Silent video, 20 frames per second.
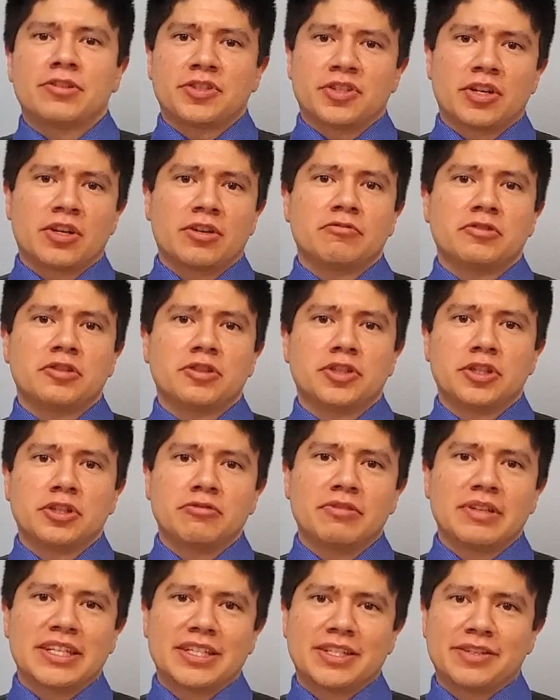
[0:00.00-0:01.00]
Reserve will
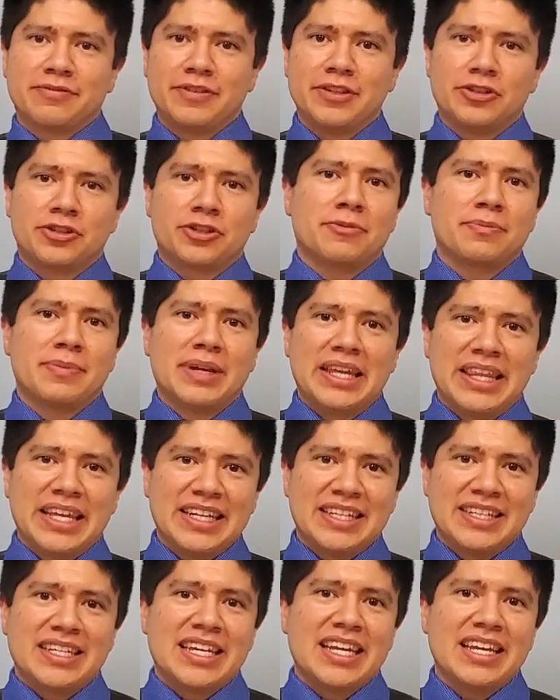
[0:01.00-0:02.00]
do in its future
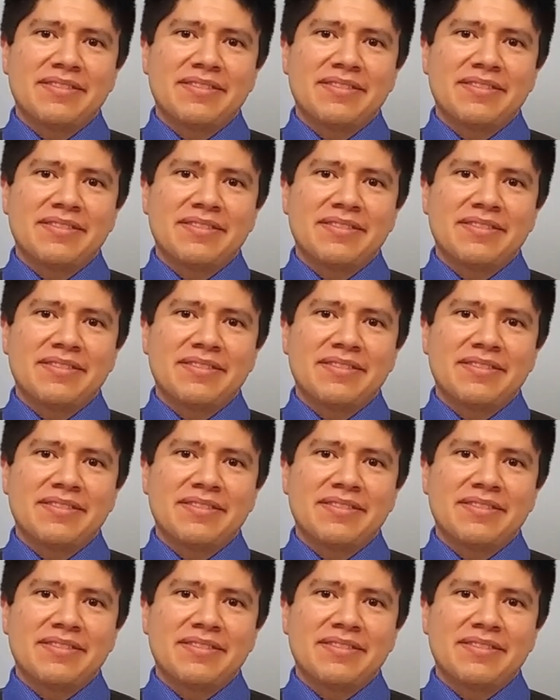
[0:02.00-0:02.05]
meetings,